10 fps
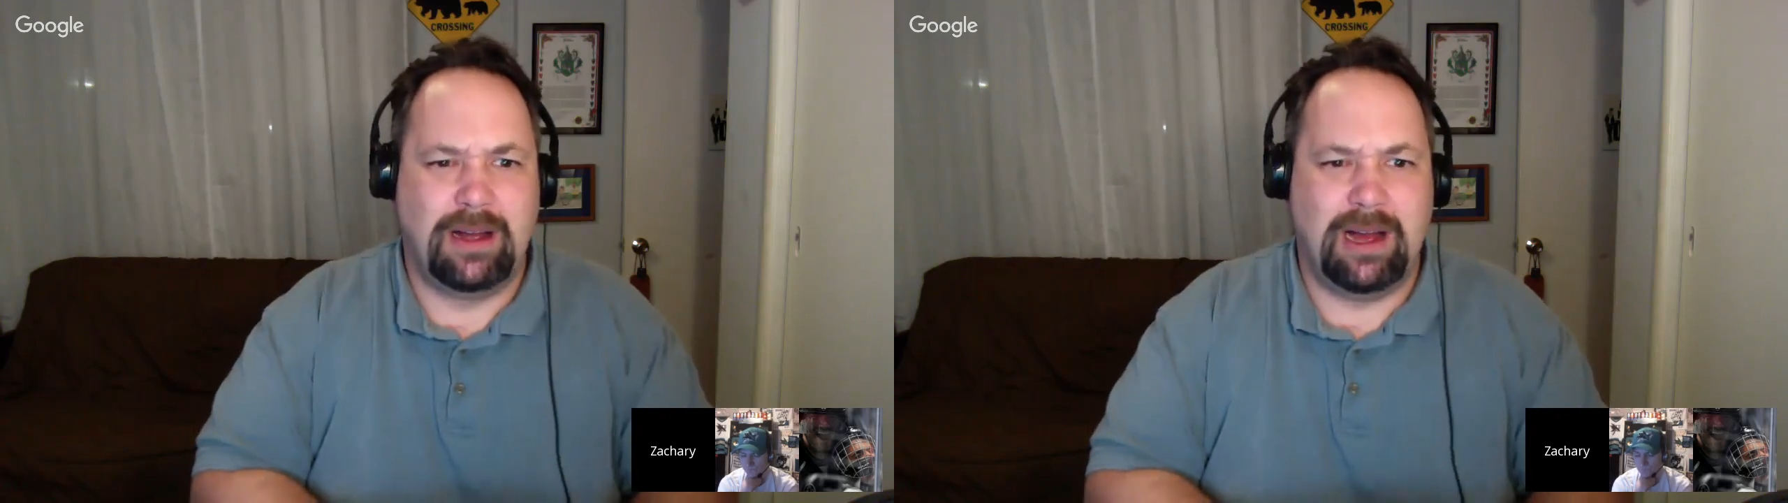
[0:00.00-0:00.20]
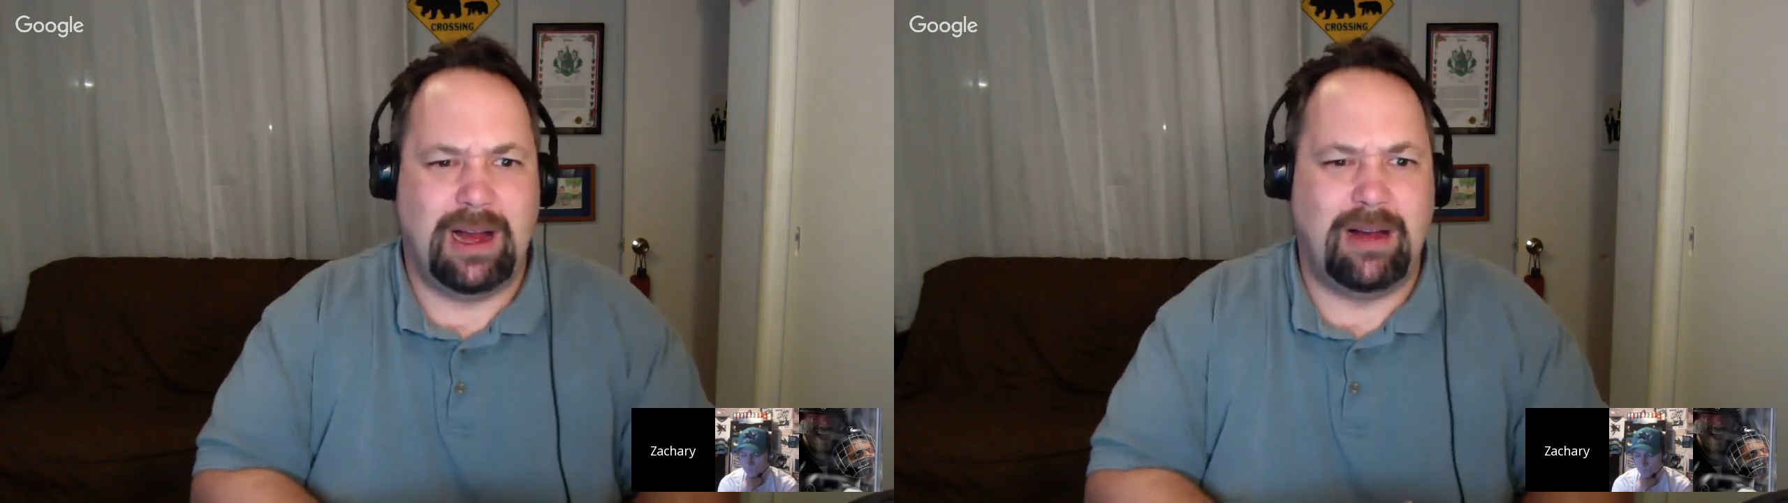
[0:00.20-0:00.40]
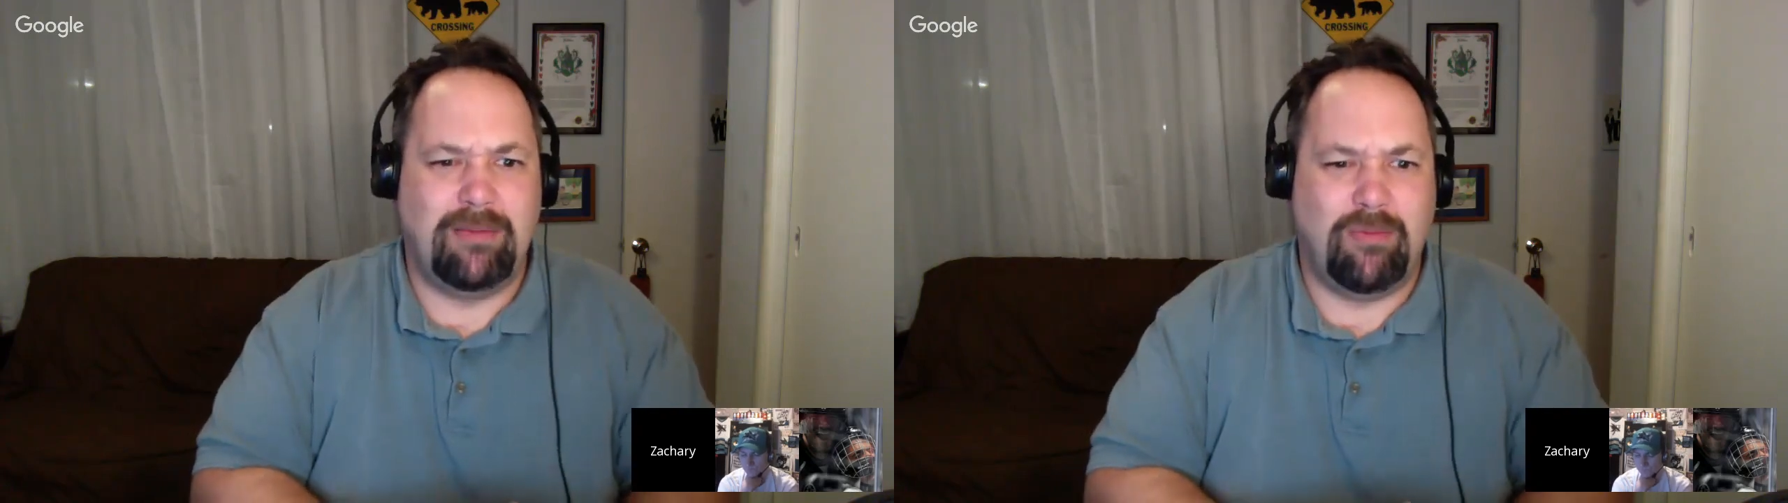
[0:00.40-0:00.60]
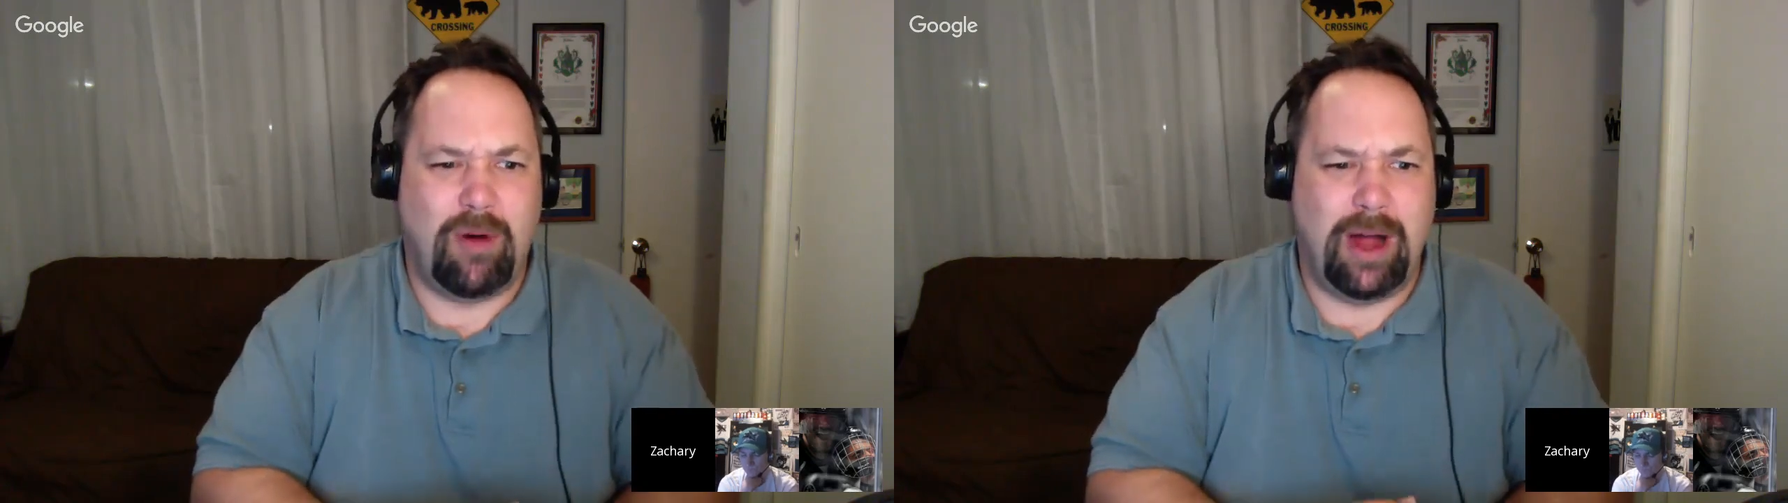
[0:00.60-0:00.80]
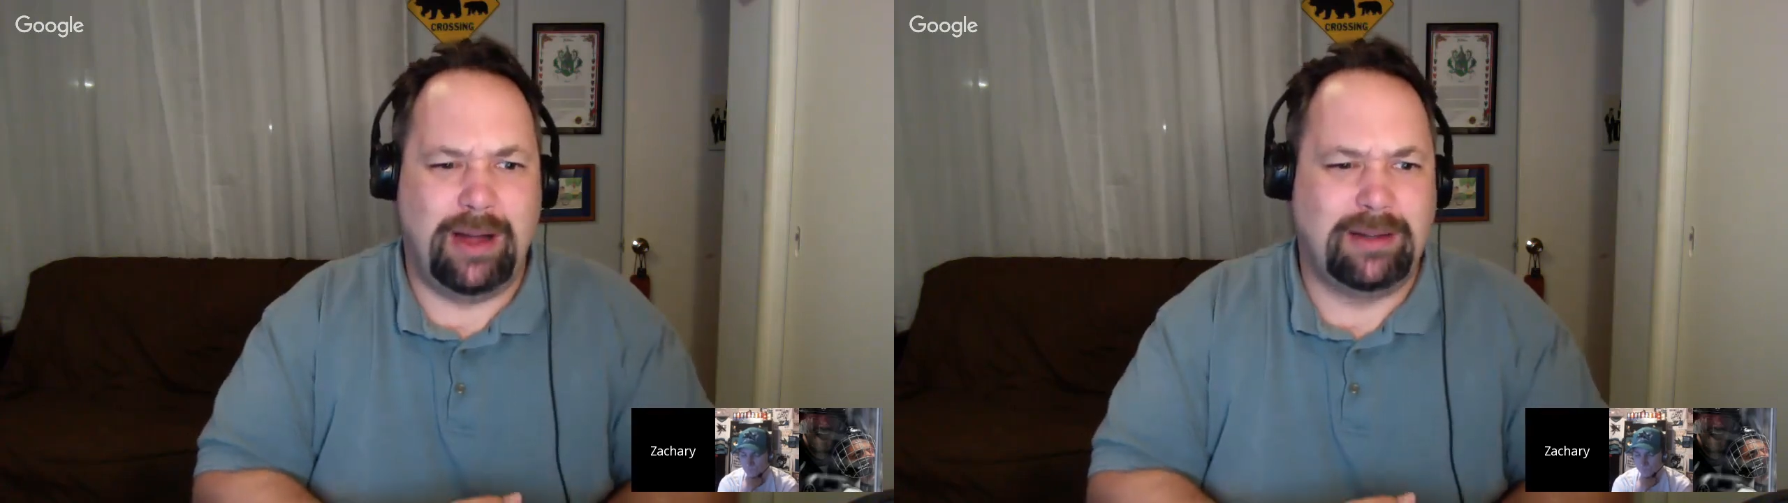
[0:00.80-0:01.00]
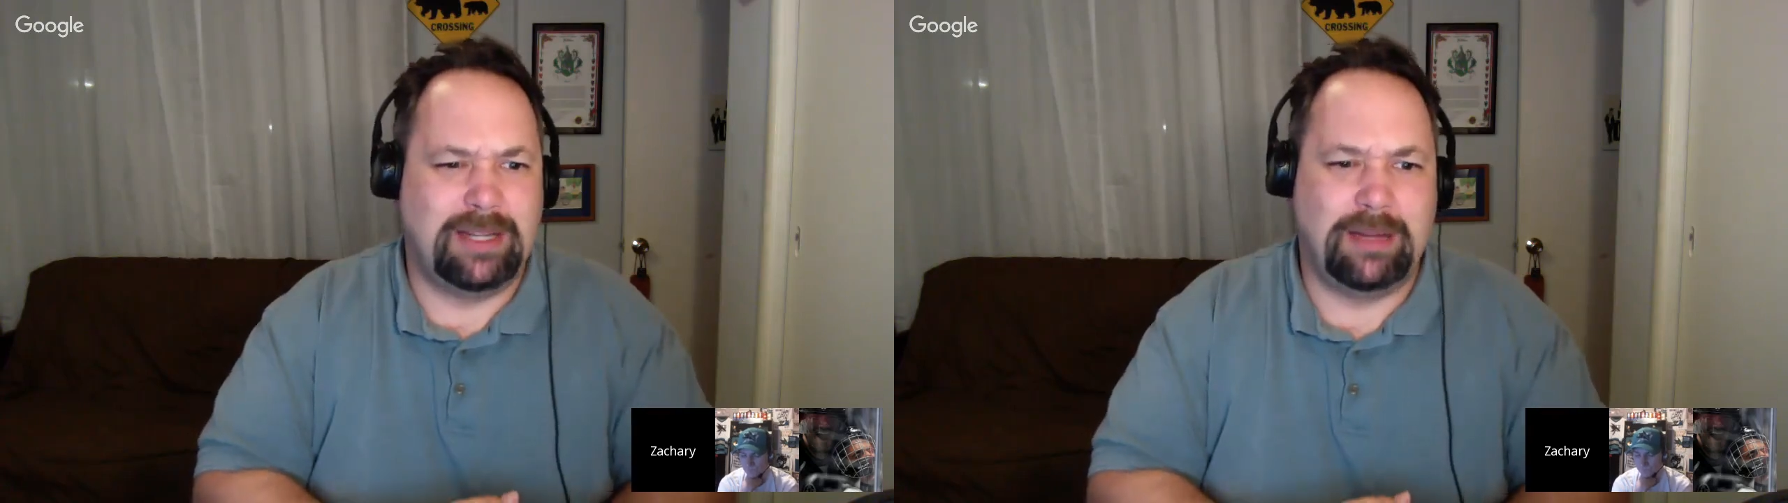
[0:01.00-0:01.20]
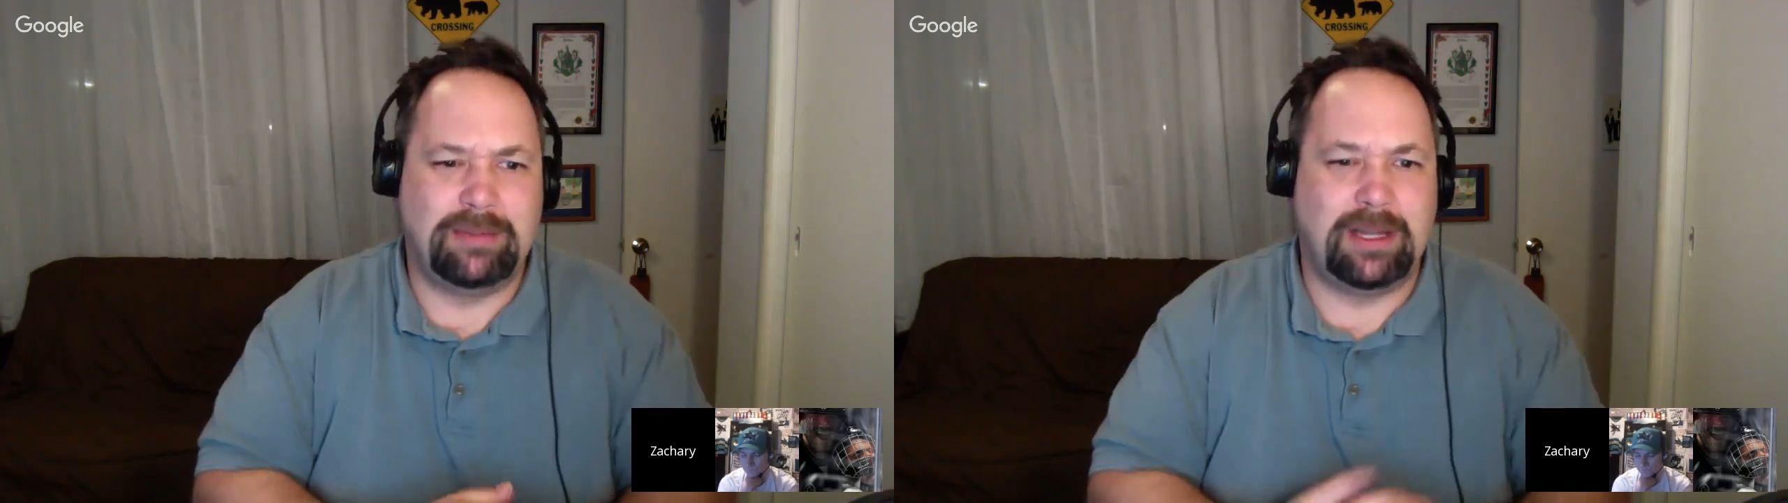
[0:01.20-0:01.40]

Why are teams